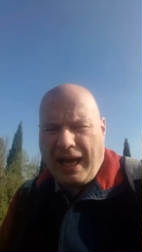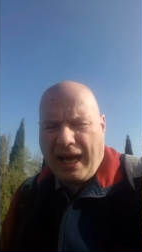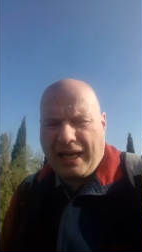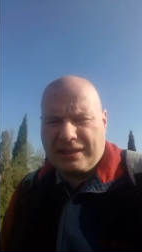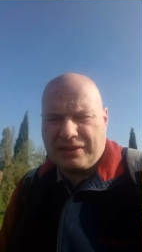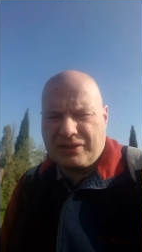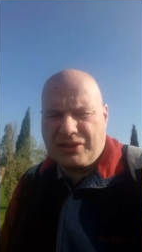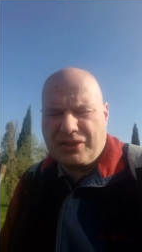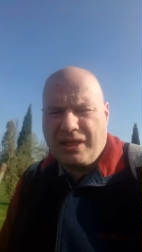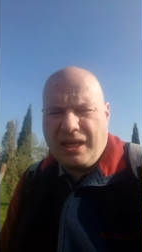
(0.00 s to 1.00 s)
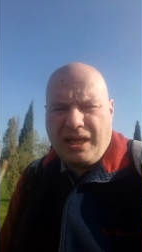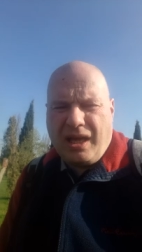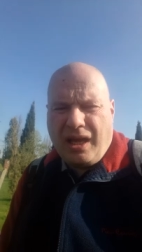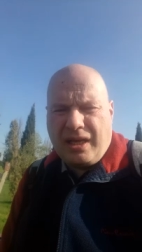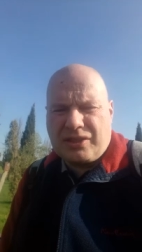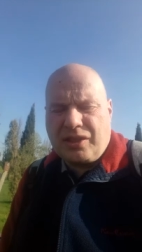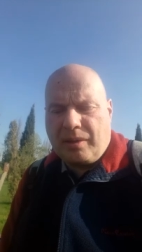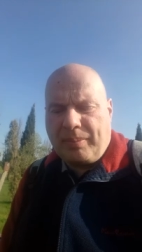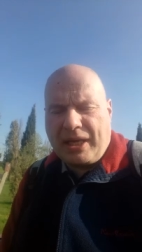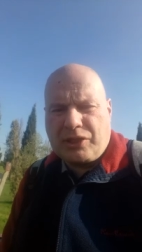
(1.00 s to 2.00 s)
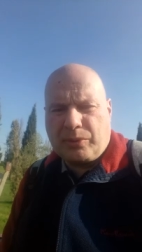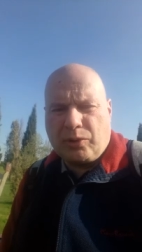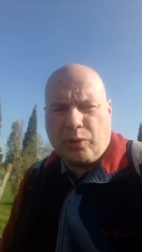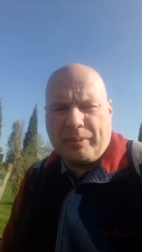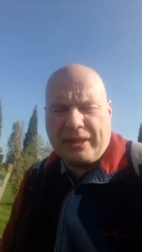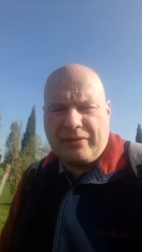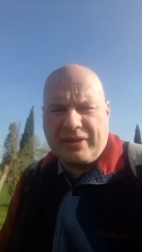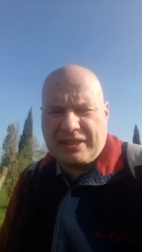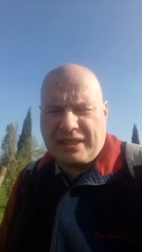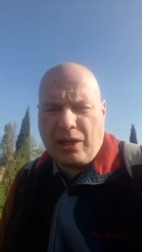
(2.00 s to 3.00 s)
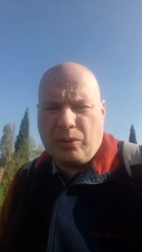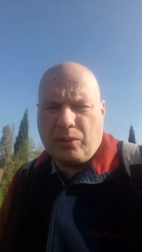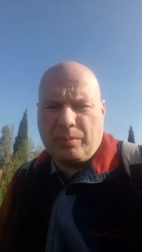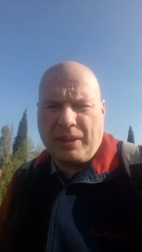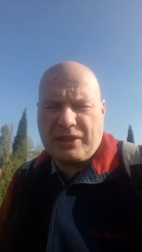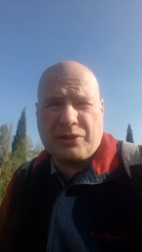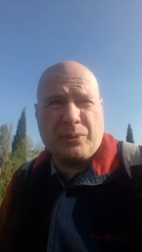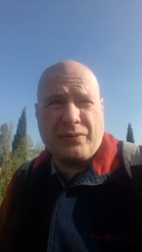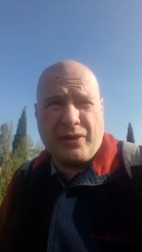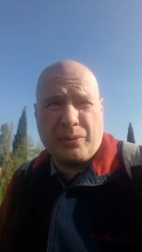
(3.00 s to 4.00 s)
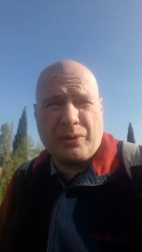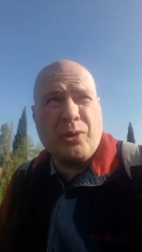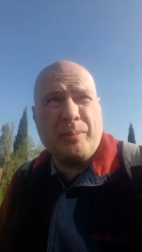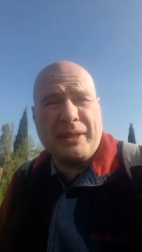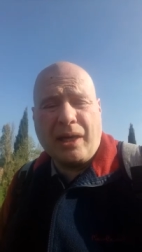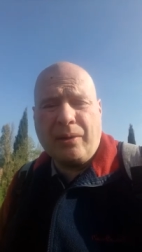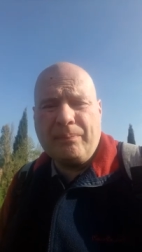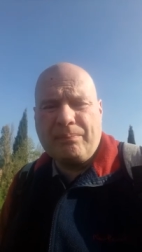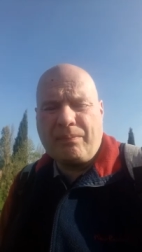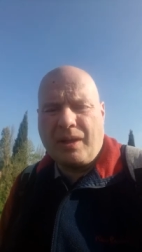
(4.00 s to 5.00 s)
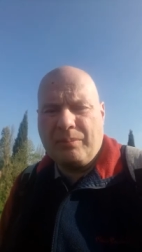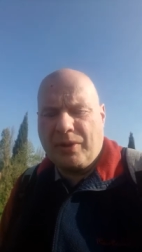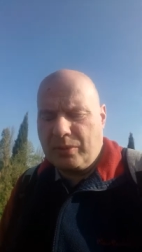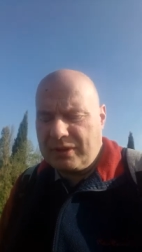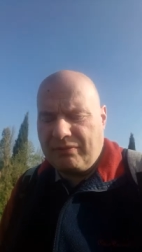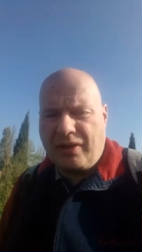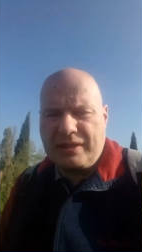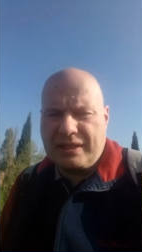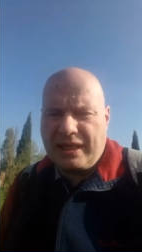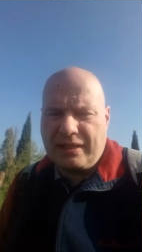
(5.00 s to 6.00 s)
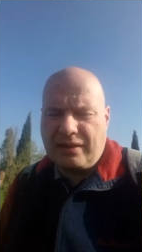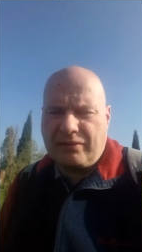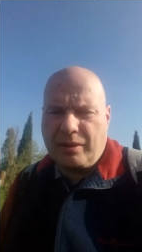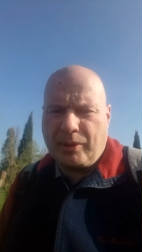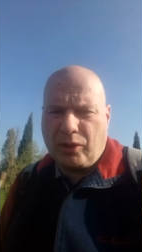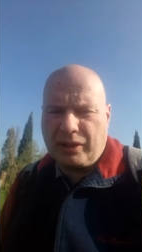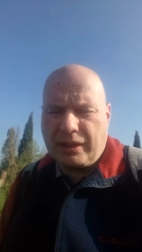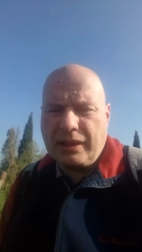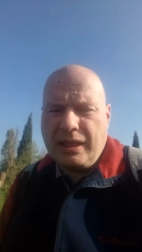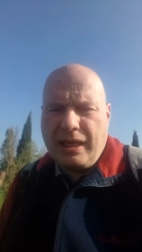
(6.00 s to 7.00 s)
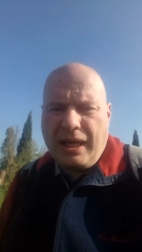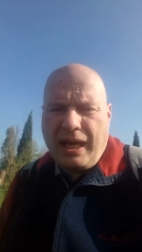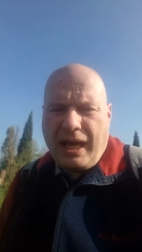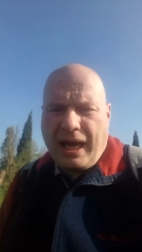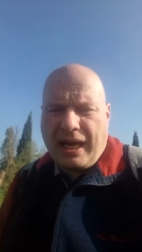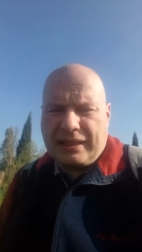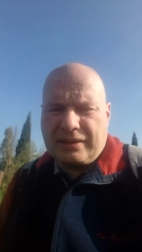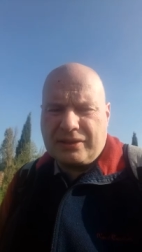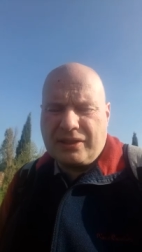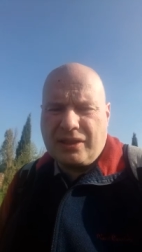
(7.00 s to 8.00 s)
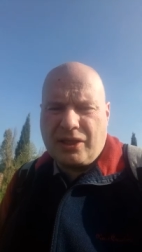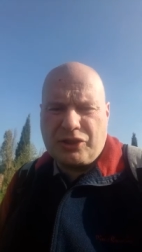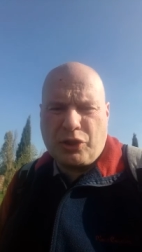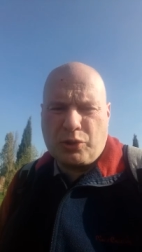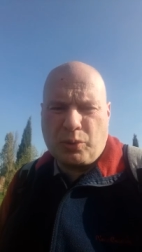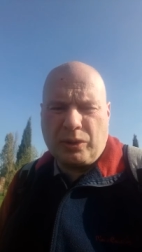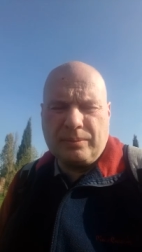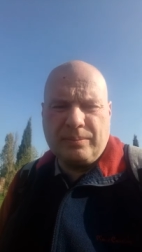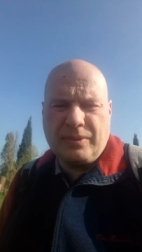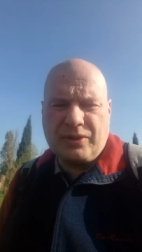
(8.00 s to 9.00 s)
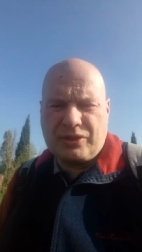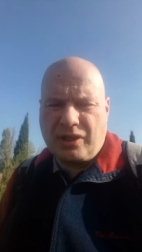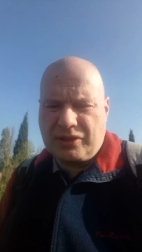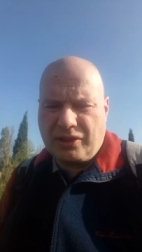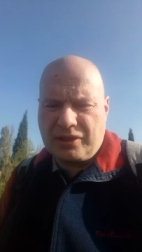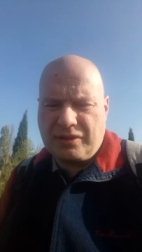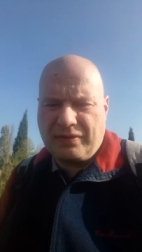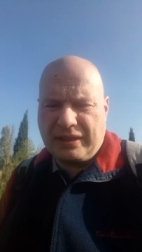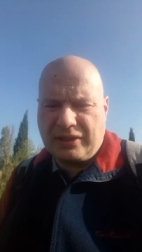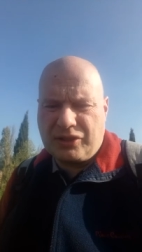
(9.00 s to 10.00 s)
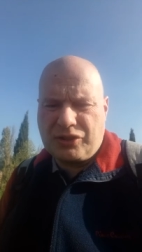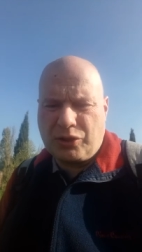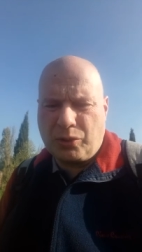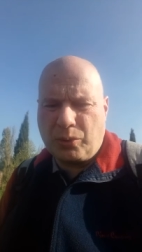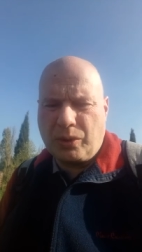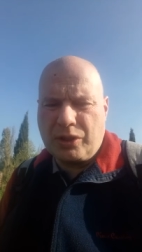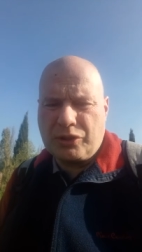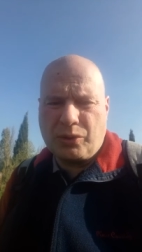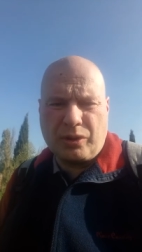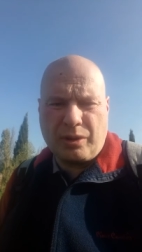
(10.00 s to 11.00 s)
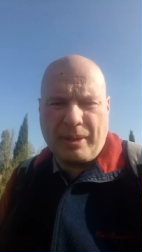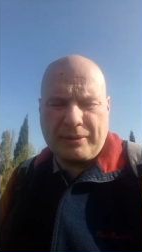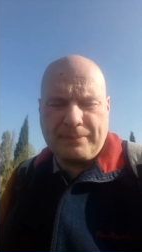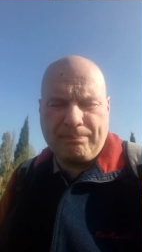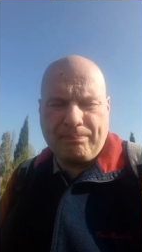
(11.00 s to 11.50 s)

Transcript: and it's not a place I would normally think to go or a place that I would normally go but I was invited here and I've come along and as usual there's lots and lots of things to talk about.